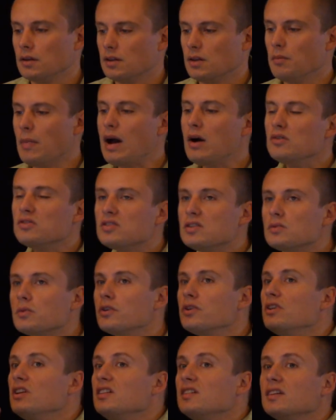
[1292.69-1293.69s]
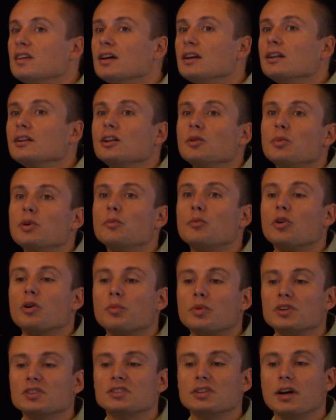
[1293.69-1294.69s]
The mouse is when you need to get a little bit more
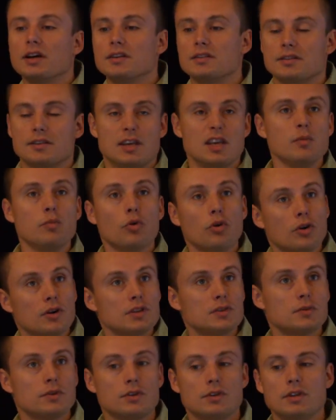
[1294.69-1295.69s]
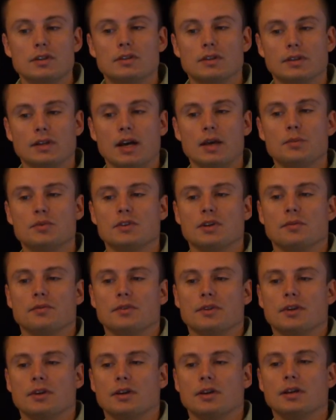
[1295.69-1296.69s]
precise. Keyboard is when you need to type
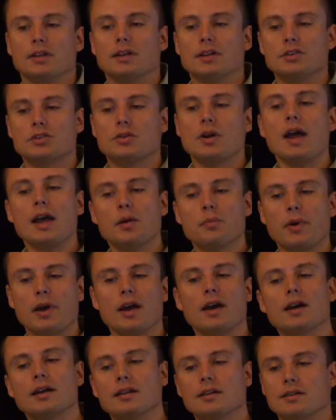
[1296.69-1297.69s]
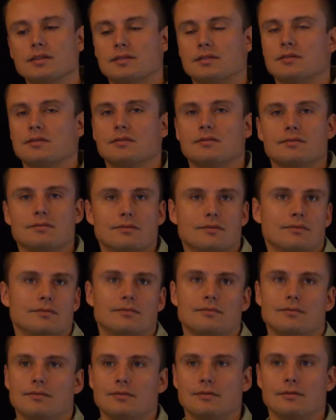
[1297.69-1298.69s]
something. And then trackpad is,
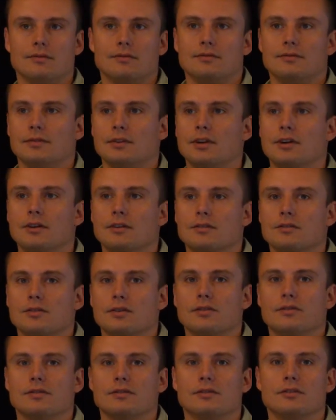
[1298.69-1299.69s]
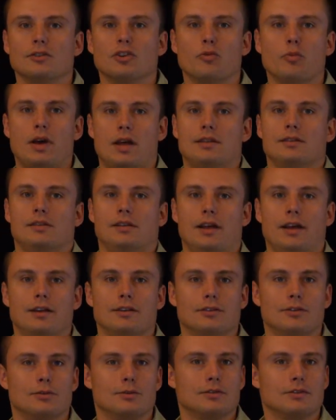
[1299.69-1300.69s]
I don't know, sort of no man's
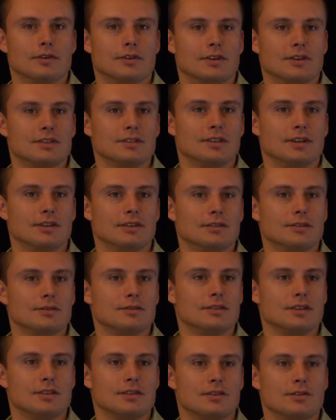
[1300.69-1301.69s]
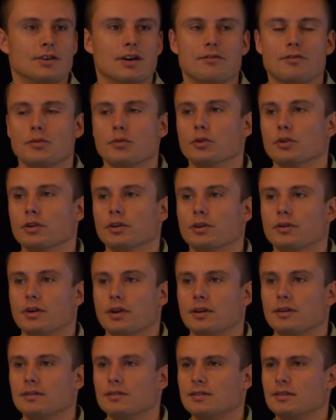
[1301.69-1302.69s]
land to a certain extent. Those things are never really
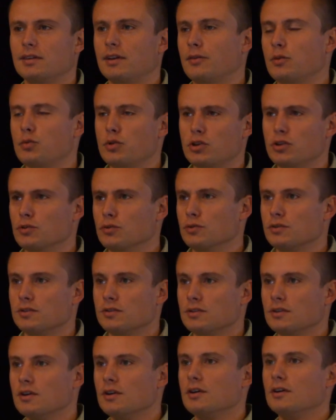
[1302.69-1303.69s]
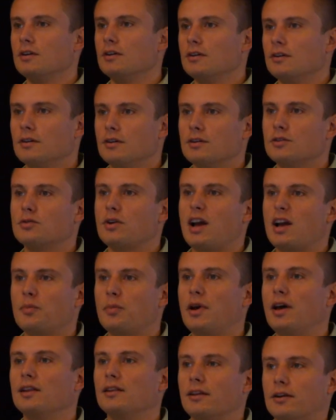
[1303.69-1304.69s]
great. Anybody use a
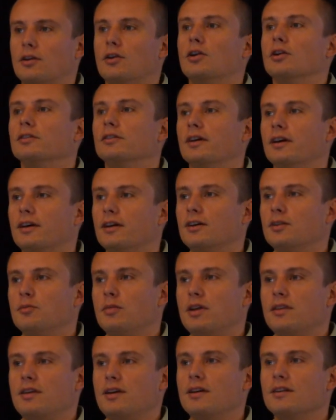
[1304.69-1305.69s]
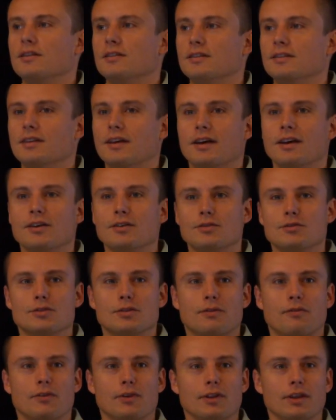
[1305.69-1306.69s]
trackpad like all day, and by the end of the day, you
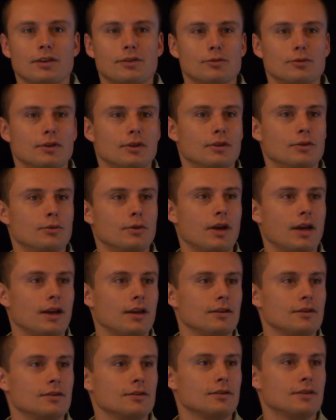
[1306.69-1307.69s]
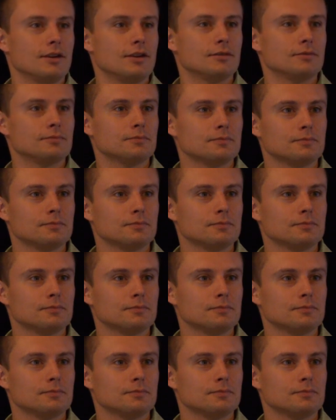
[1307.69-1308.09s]
just feel like you need a new hand, right?